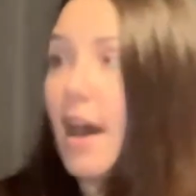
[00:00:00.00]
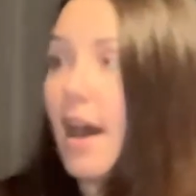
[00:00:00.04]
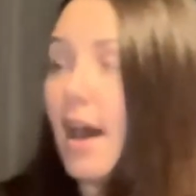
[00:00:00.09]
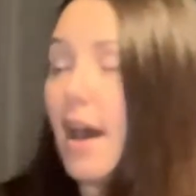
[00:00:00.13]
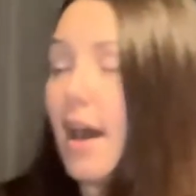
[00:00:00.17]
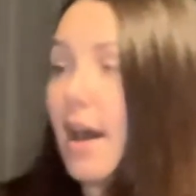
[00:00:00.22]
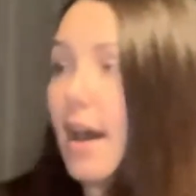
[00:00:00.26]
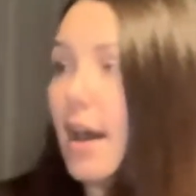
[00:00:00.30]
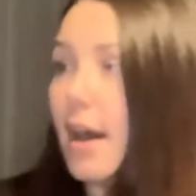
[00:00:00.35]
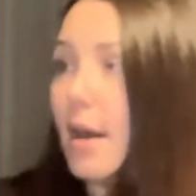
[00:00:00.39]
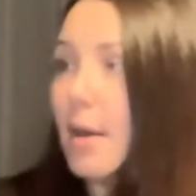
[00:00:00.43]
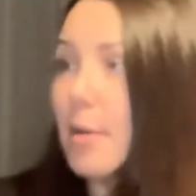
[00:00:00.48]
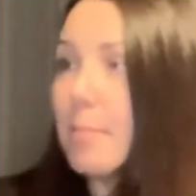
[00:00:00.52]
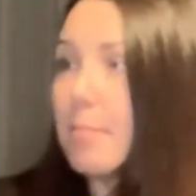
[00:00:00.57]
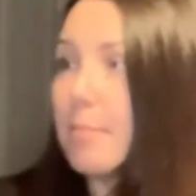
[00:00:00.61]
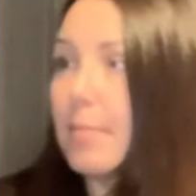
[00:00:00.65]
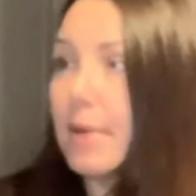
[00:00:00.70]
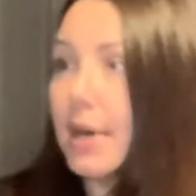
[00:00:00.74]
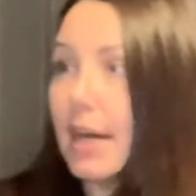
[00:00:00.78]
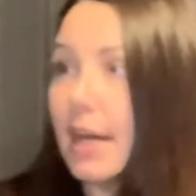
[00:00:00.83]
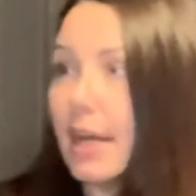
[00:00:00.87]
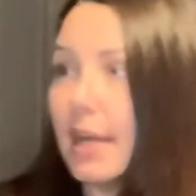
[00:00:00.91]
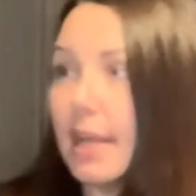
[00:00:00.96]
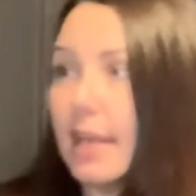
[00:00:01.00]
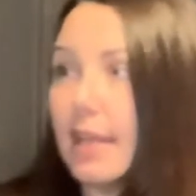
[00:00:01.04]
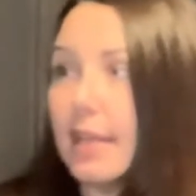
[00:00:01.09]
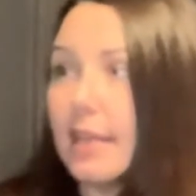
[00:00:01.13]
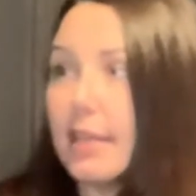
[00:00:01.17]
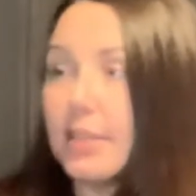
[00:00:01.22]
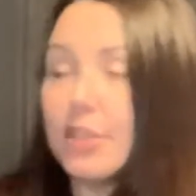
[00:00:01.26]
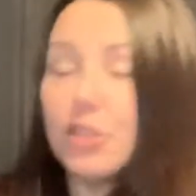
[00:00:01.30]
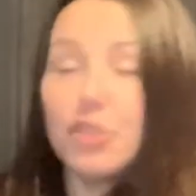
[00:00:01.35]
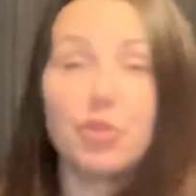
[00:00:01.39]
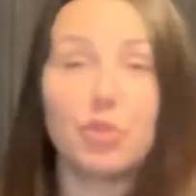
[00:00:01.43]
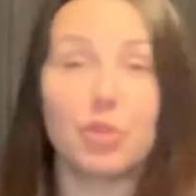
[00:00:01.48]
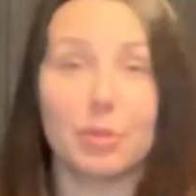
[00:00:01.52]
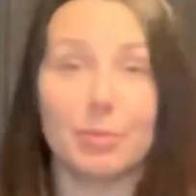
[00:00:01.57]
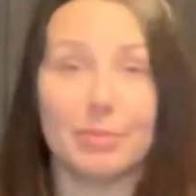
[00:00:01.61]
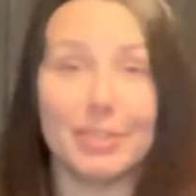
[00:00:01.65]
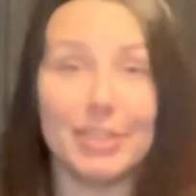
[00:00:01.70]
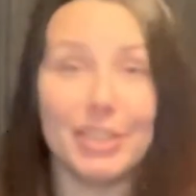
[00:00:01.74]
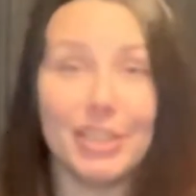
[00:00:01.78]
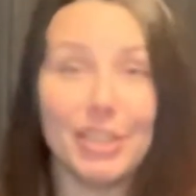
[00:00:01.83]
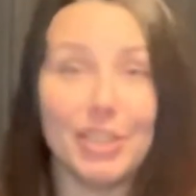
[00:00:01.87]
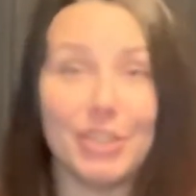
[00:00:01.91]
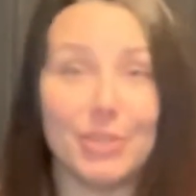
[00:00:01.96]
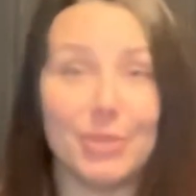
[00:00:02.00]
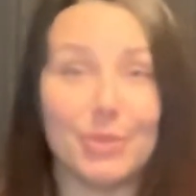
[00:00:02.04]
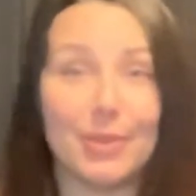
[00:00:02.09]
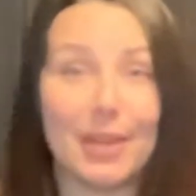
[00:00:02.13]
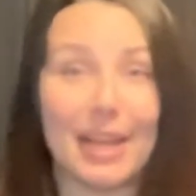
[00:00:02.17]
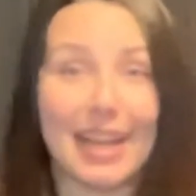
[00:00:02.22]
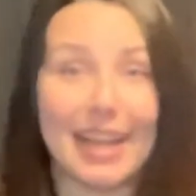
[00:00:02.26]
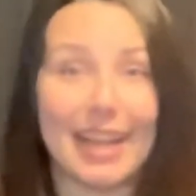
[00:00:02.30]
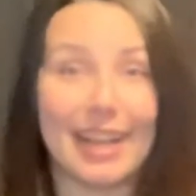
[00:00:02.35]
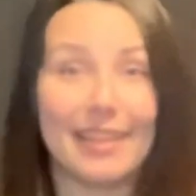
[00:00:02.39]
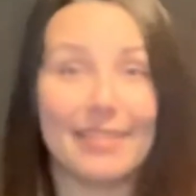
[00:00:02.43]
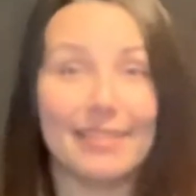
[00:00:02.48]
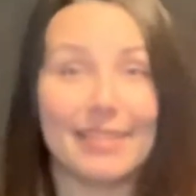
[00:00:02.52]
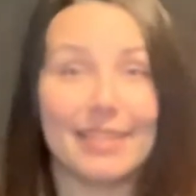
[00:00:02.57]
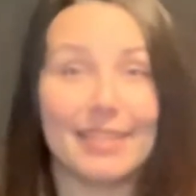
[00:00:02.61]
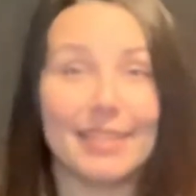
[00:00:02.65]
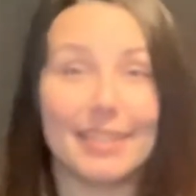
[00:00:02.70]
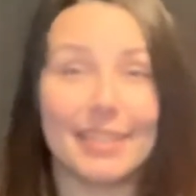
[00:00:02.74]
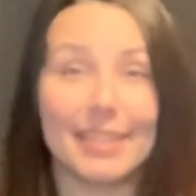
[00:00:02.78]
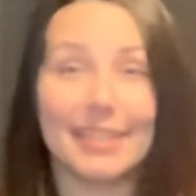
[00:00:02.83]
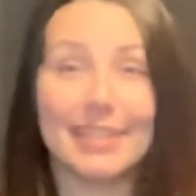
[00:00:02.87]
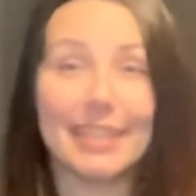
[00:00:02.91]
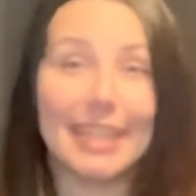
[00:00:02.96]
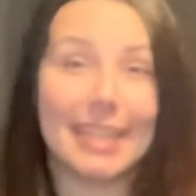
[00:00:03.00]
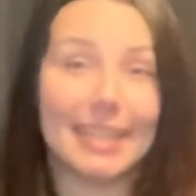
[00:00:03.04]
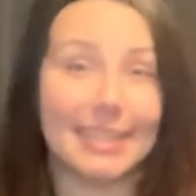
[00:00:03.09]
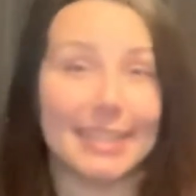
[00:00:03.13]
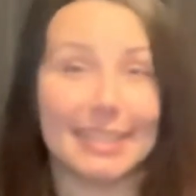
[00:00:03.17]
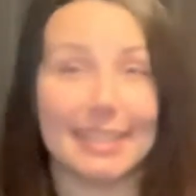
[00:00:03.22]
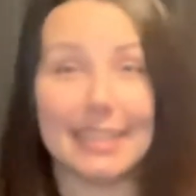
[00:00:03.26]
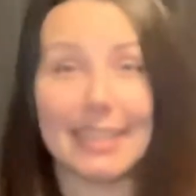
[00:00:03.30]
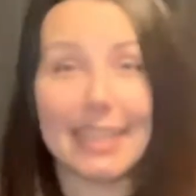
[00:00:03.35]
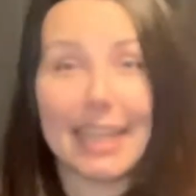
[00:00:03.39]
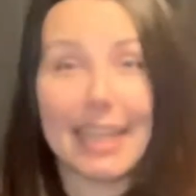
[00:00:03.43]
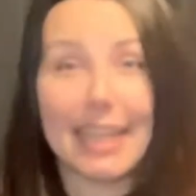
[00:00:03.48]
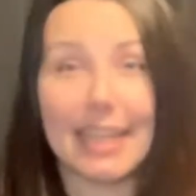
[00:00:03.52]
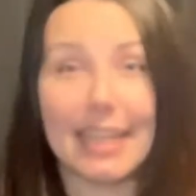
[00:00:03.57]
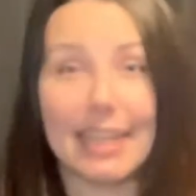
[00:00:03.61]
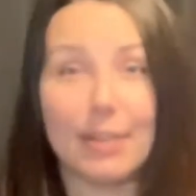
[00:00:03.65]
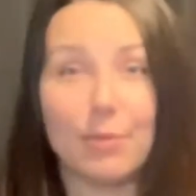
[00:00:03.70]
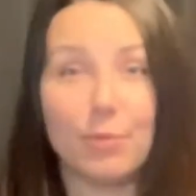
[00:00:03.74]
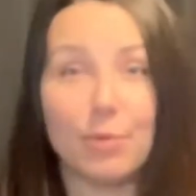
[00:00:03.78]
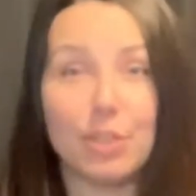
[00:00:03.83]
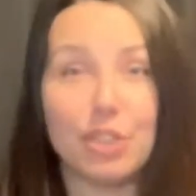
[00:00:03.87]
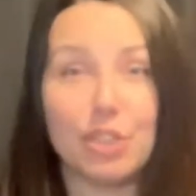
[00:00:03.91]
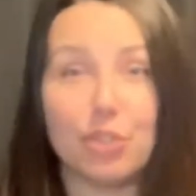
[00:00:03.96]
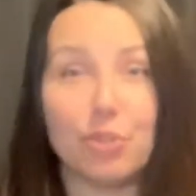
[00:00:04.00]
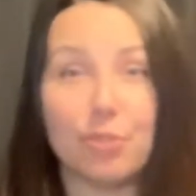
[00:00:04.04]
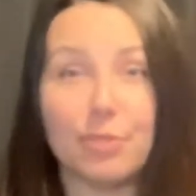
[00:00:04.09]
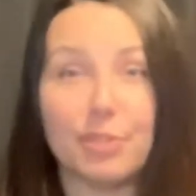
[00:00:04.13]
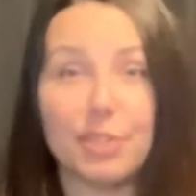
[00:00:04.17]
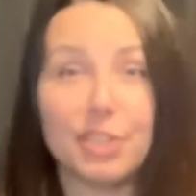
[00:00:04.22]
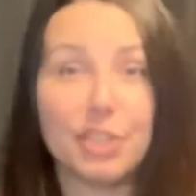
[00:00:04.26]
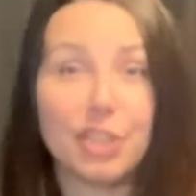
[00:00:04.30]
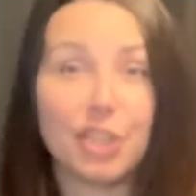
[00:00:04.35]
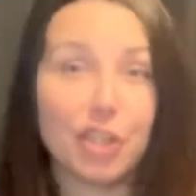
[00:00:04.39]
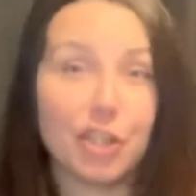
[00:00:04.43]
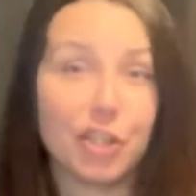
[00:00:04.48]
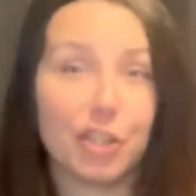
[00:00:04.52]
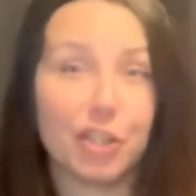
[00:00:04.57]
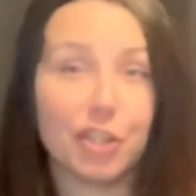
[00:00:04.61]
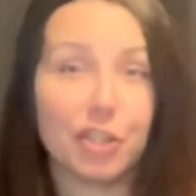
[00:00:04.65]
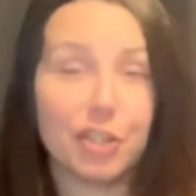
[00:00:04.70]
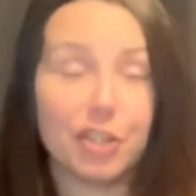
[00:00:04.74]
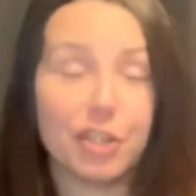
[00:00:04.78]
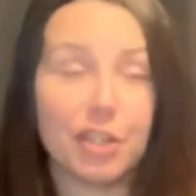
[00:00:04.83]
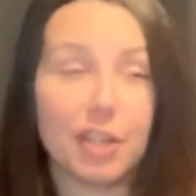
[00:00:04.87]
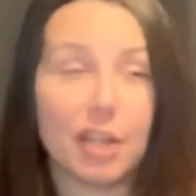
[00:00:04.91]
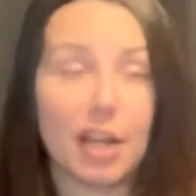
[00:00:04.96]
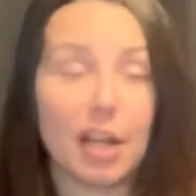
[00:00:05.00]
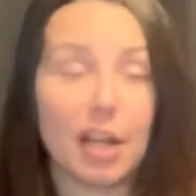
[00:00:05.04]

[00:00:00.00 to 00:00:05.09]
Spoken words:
But normally you have a 90-day window return